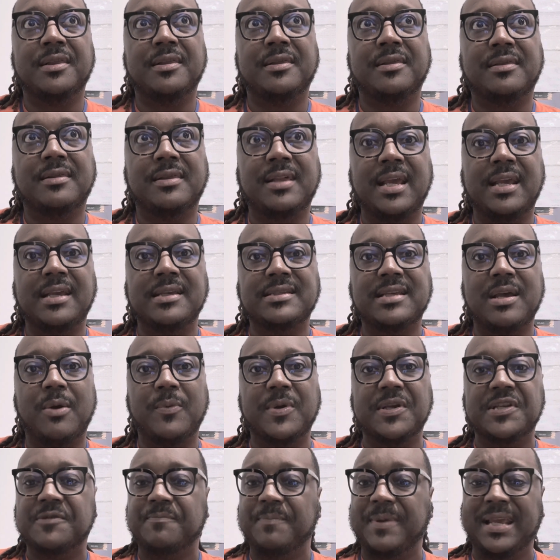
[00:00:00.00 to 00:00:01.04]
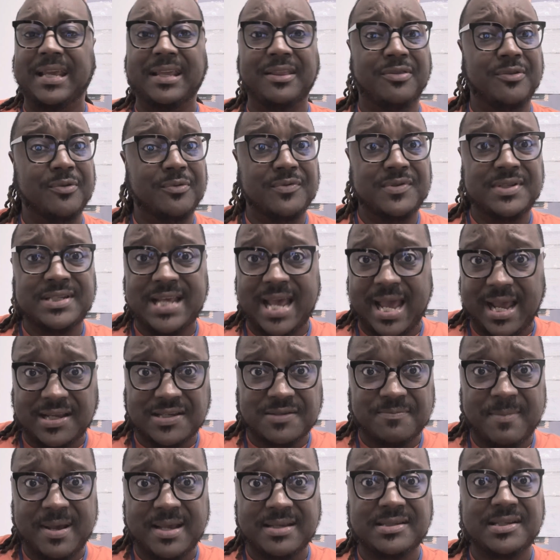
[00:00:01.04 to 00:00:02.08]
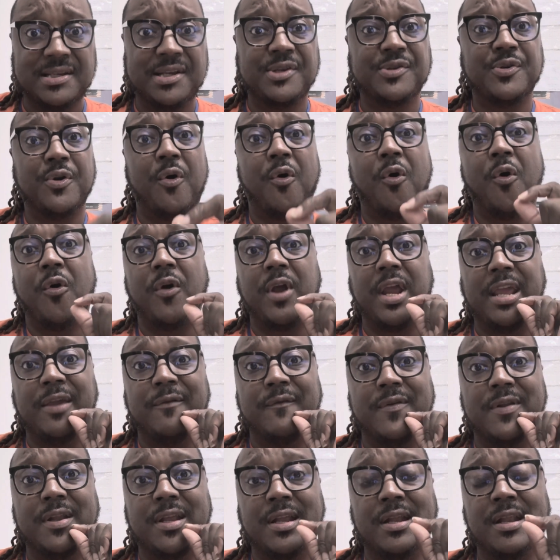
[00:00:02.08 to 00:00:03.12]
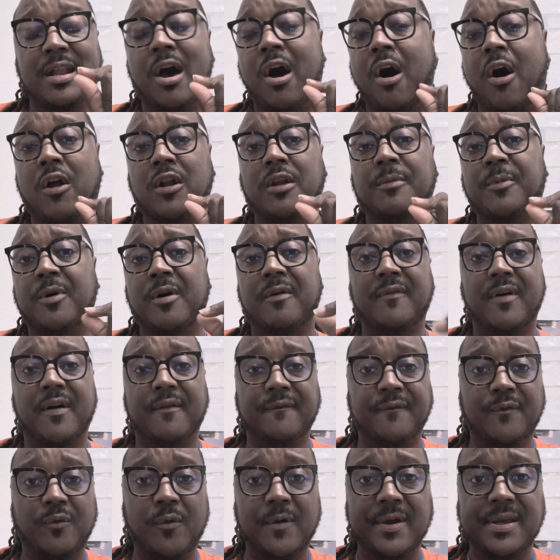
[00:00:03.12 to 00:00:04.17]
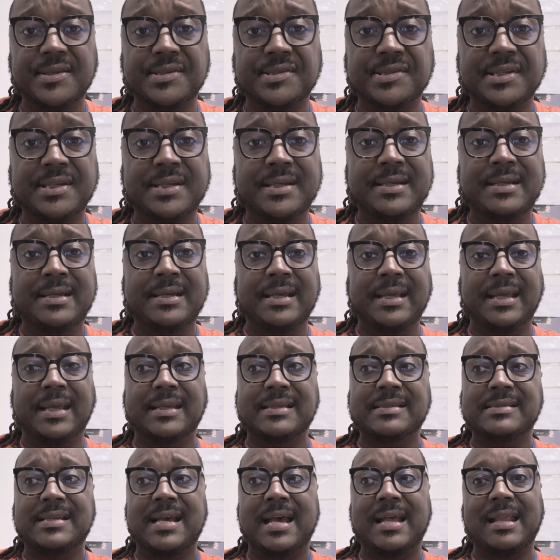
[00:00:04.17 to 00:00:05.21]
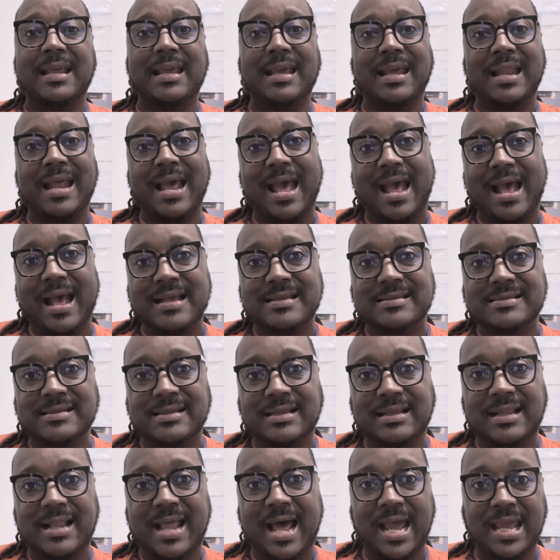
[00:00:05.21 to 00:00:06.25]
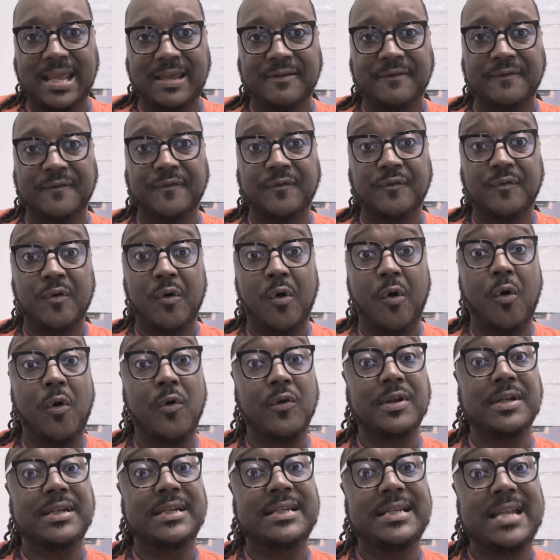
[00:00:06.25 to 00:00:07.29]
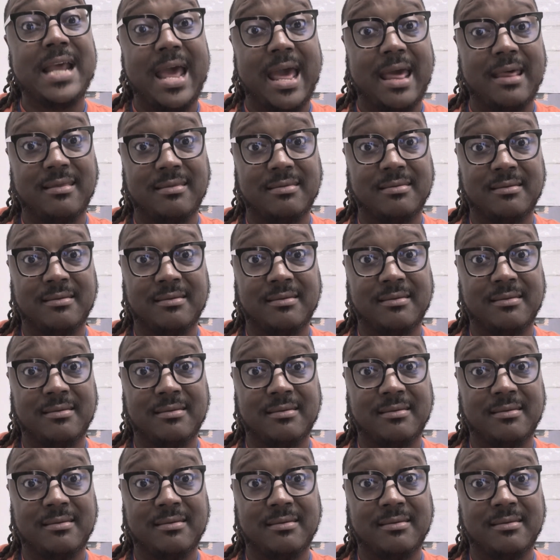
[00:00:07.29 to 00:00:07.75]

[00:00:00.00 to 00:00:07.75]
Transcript: things that we speak through text message or even in the audible of our voice is that it has life or death.